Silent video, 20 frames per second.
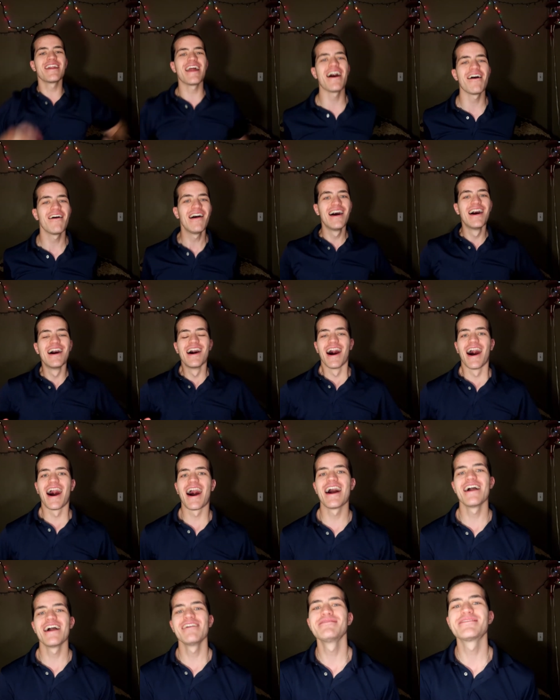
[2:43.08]
now.
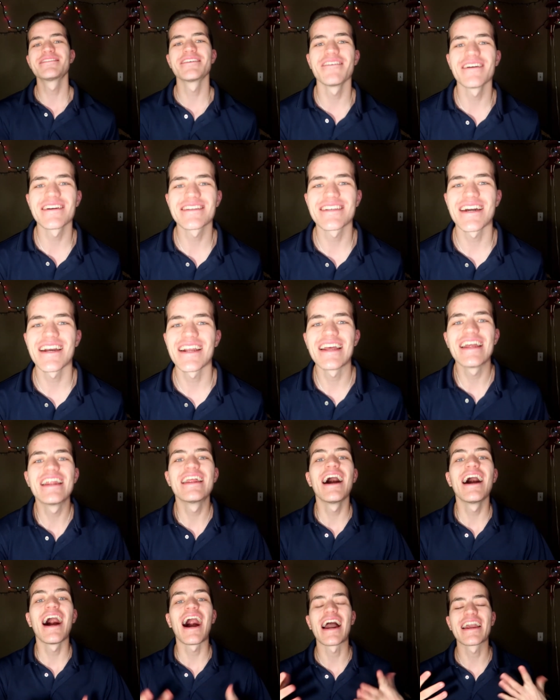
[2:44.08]
I'm so excited.
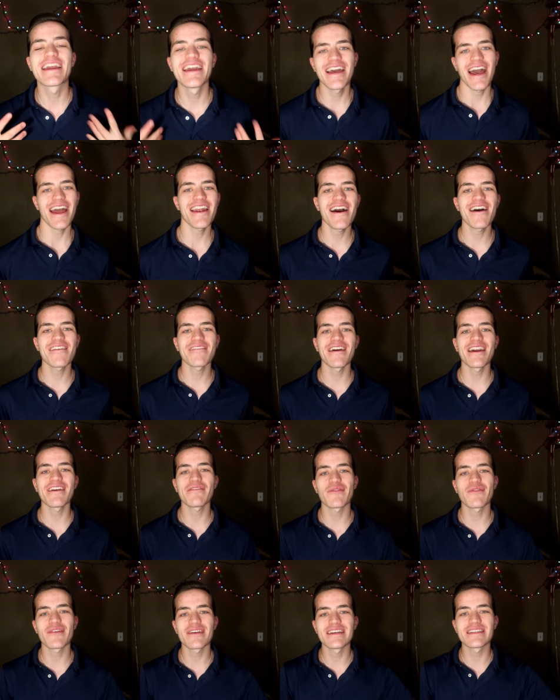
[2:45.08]
I cannot wait
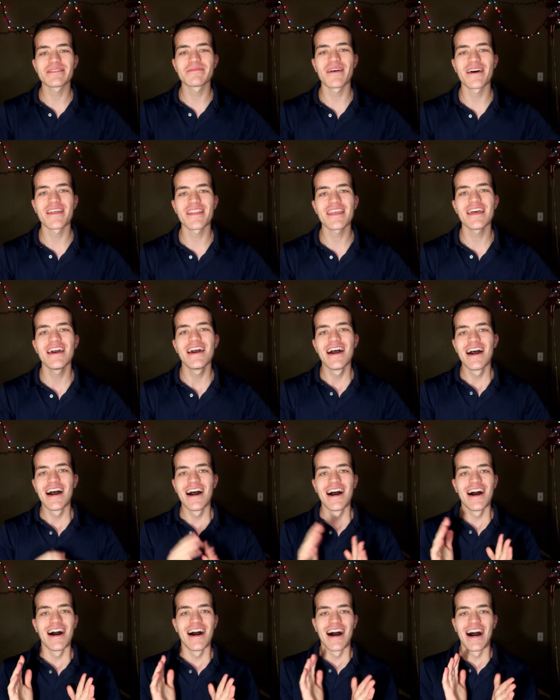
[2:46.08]
for this month.
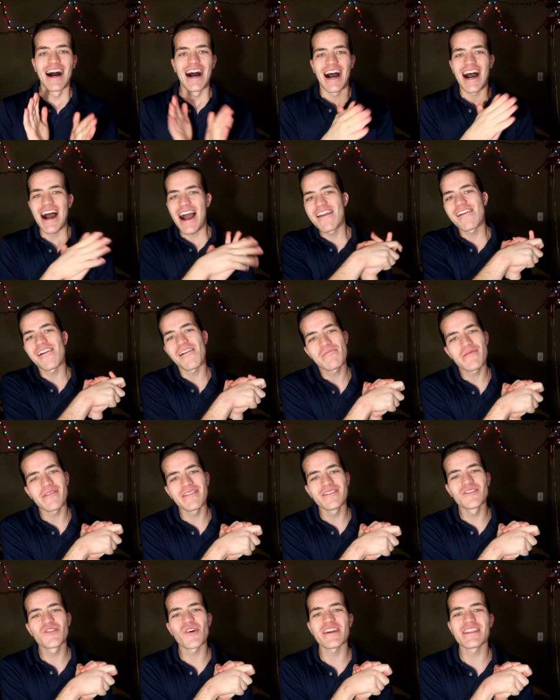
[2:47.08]
I hope you
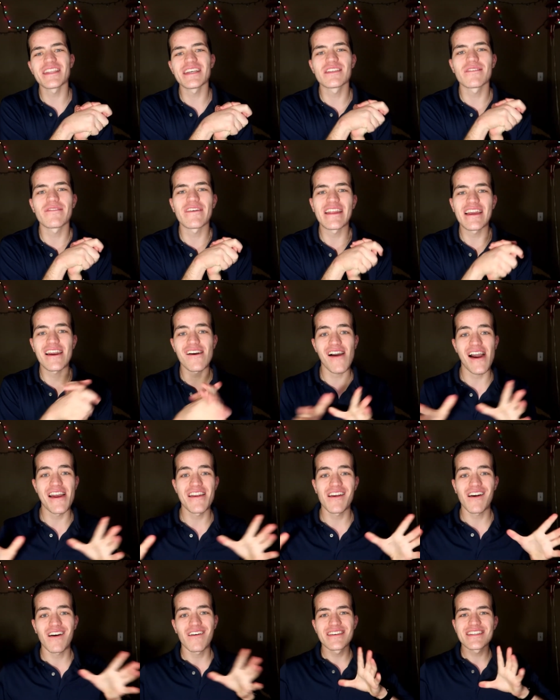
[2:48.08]
enjoyed this video. I
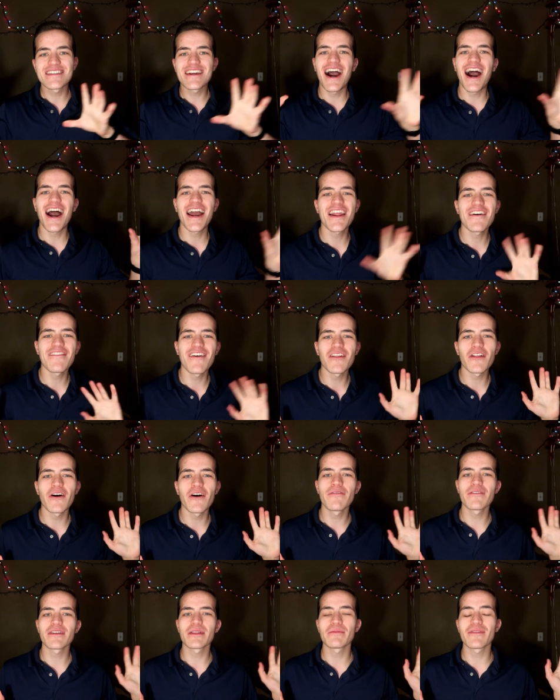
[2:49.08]
know it was kind of all
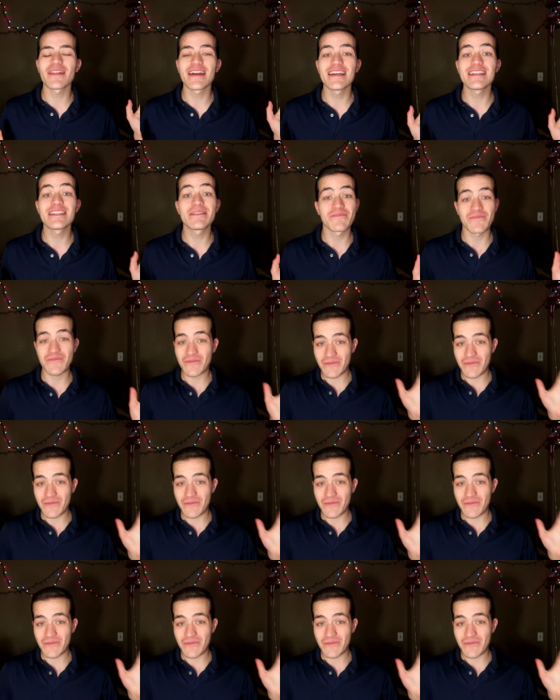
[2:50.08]
over the place,